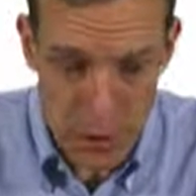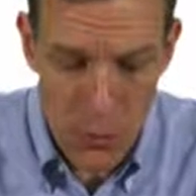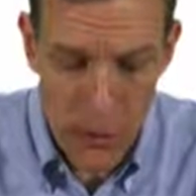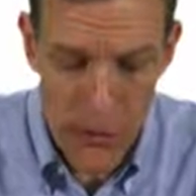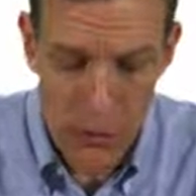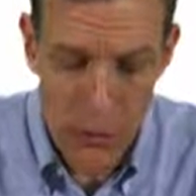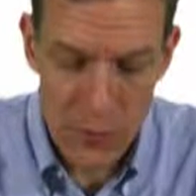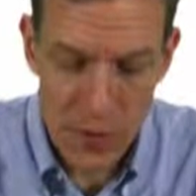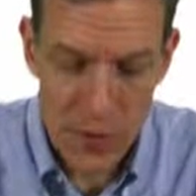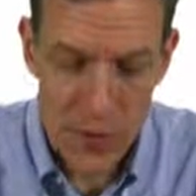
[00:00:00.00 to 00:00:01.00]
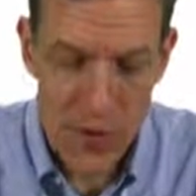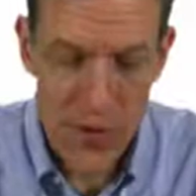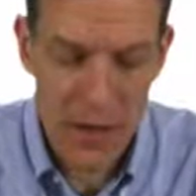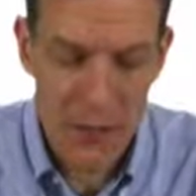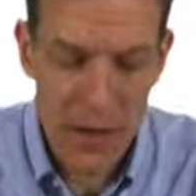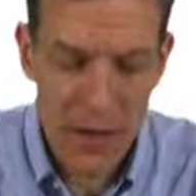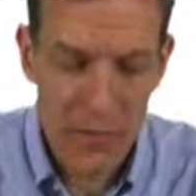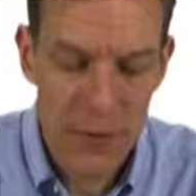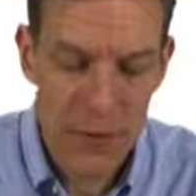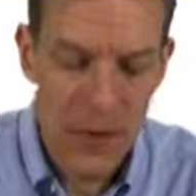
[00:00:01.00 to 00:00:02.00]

Okay, so we've got a concave f,